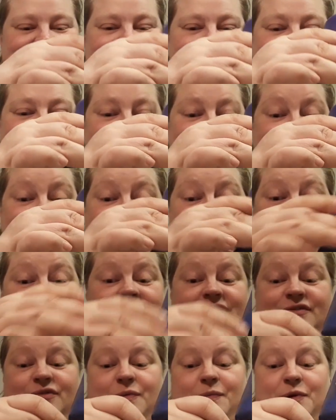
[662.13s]
And I
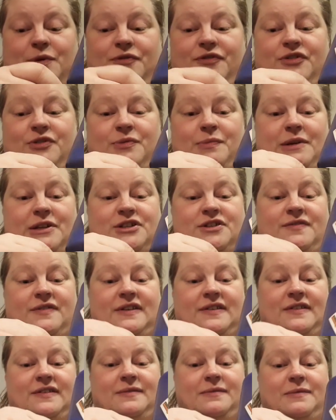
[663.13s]
haven't removed too much of
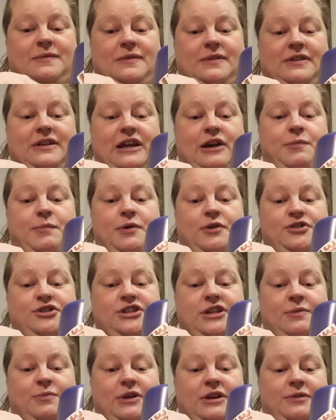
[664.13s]
the decoupage
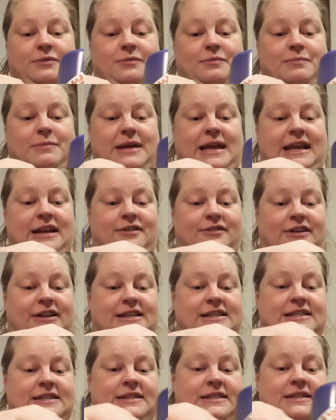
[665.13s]
someone made on
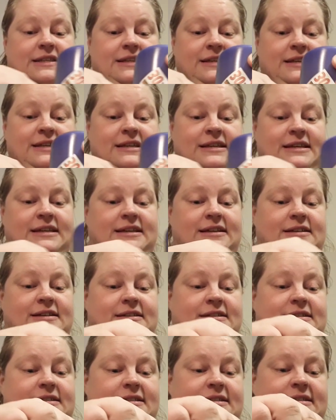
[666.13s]
this,
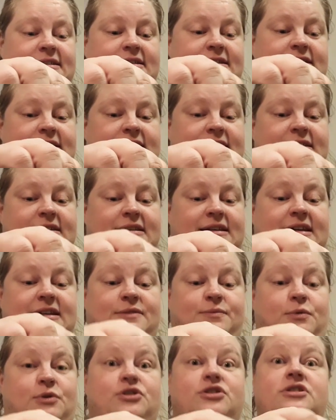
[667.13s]
because it
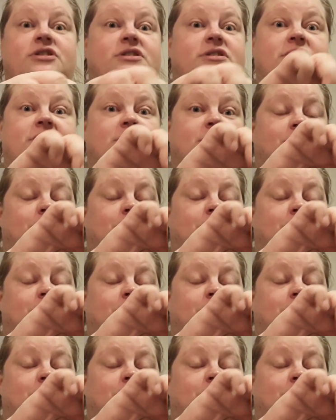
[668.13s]
was